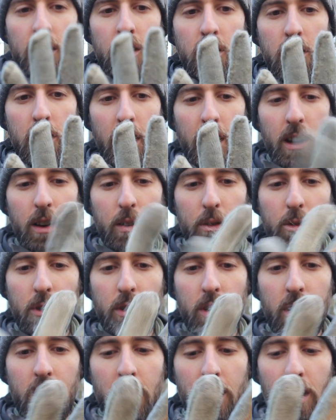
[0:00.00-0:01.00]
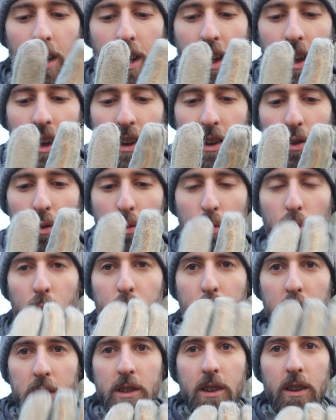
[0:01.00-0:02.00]
You have a wool
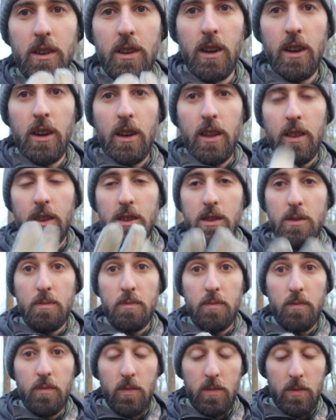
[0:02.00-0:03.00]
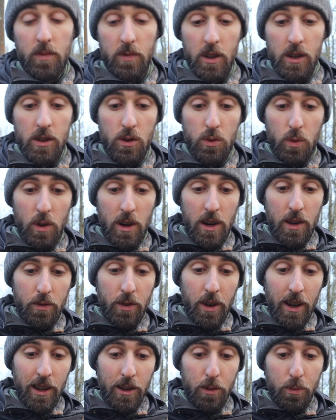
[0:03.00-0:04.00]
mitten. This is really
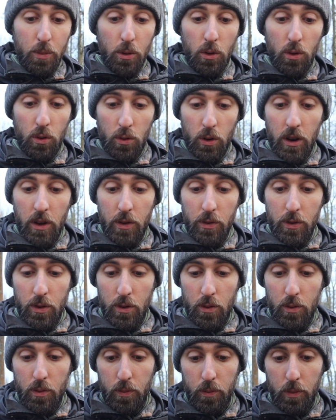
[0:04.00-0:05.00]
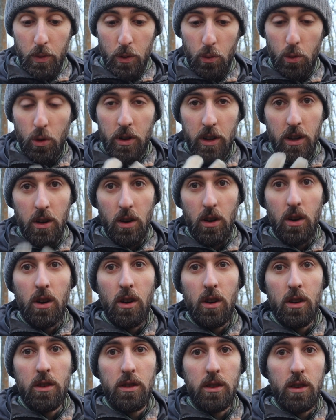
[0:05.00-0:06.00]
valuable if you've been working
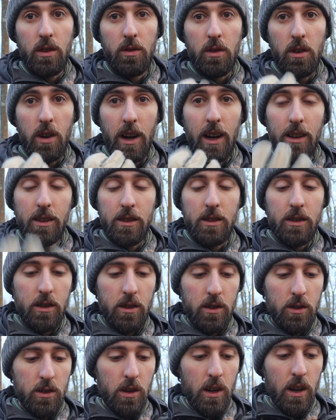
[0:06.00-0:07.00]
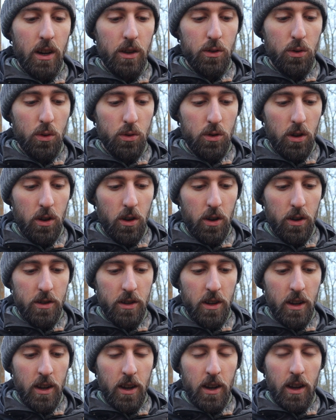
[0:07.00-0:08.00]
hard, if you're outdoors a
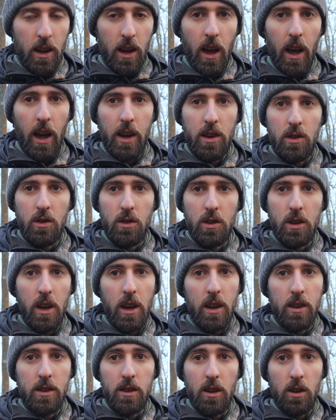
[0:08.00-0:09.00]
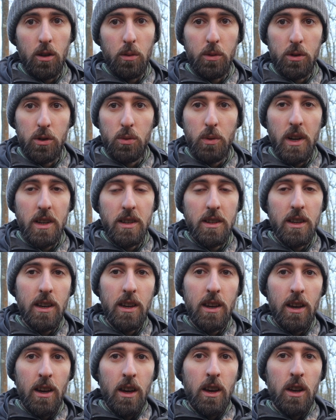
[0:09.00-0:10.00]
lot and you get a little bit
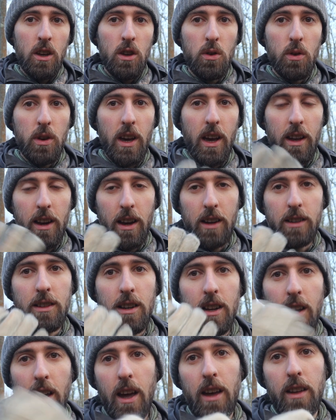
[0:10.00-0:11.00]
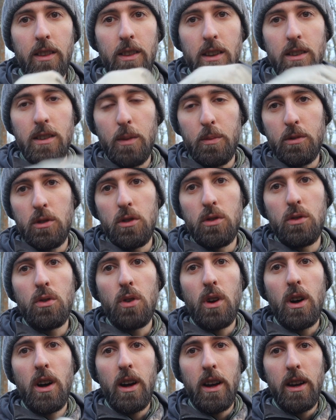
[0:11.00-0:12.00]
sweaty. You can actually hang these up to
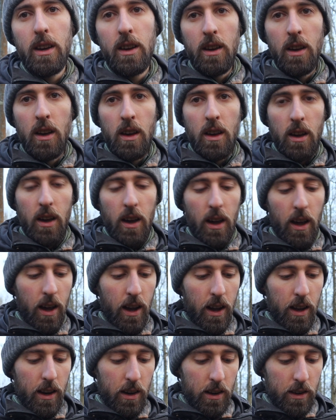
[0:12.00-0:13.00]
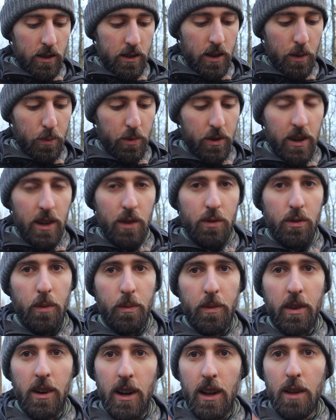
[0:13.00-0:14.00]
dry separately
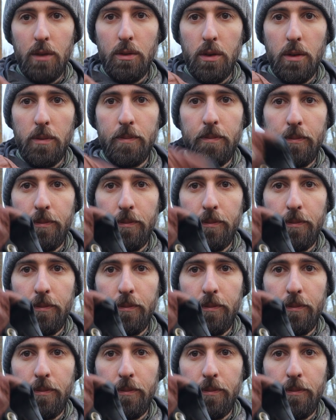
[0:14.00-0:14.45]
from the glove,